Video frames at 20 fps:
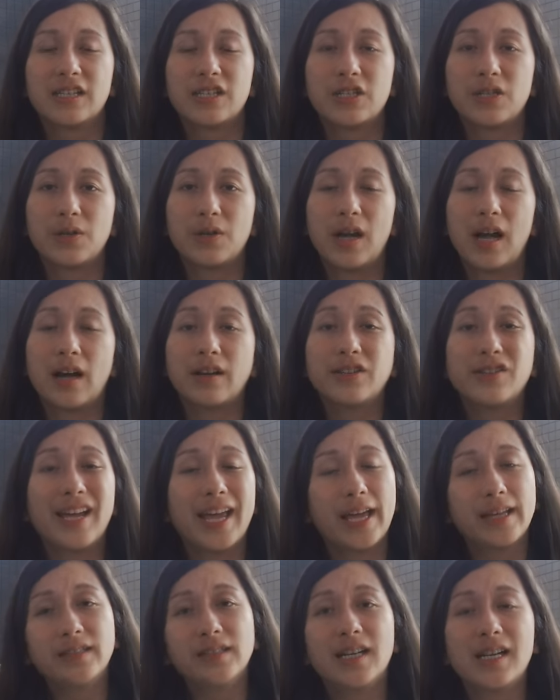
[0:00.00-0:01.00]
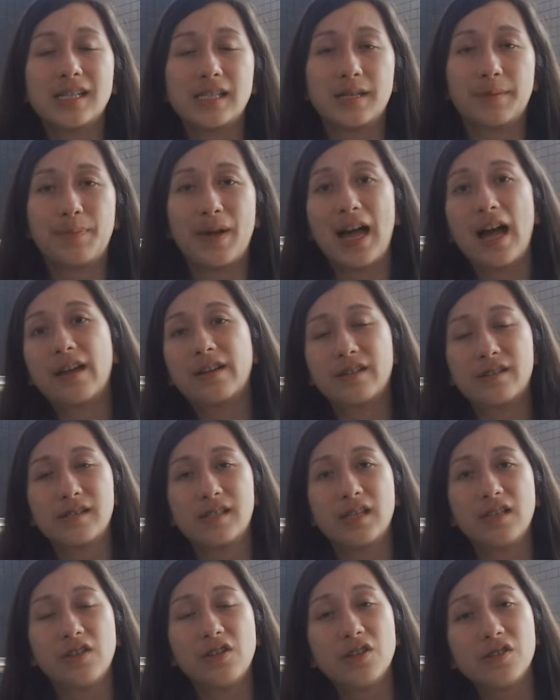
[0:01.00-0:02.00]
to how do you analyze the patterns
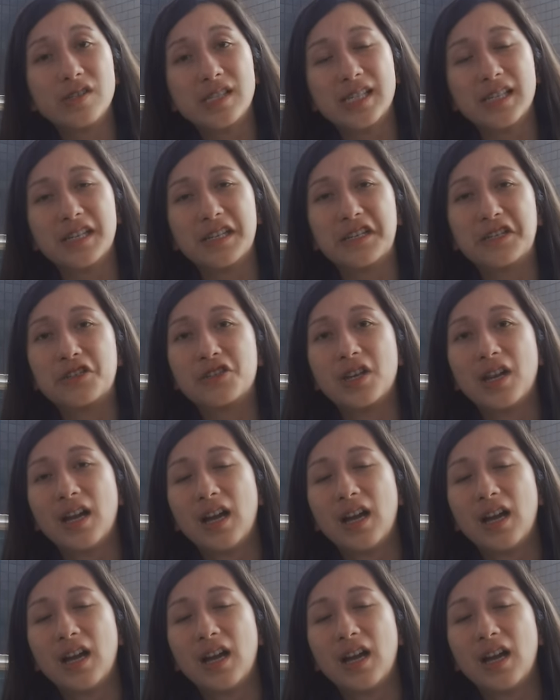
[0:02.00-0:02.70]
of usage